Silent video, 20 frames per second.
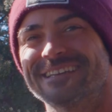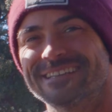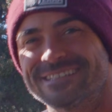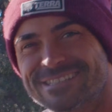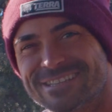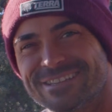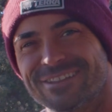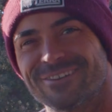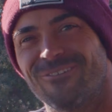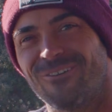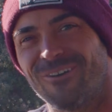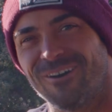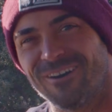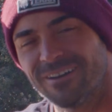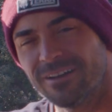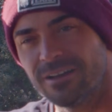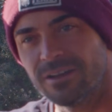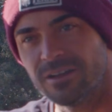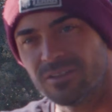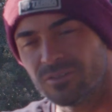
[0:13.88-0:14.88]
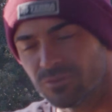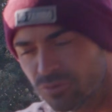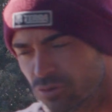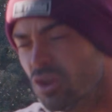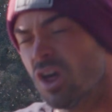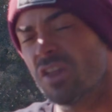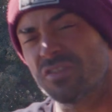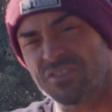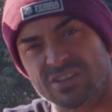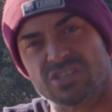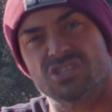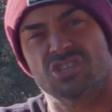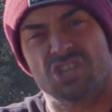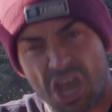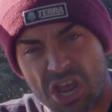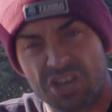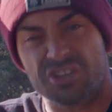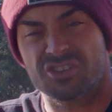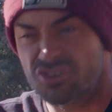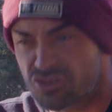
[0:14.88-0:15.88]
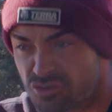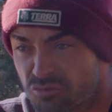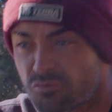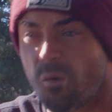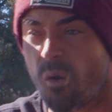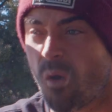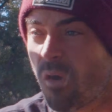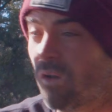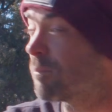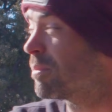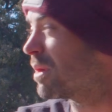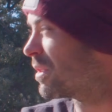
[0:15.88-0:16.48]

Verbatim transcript: tits to the wall. Dude, that thing's tits to the wall,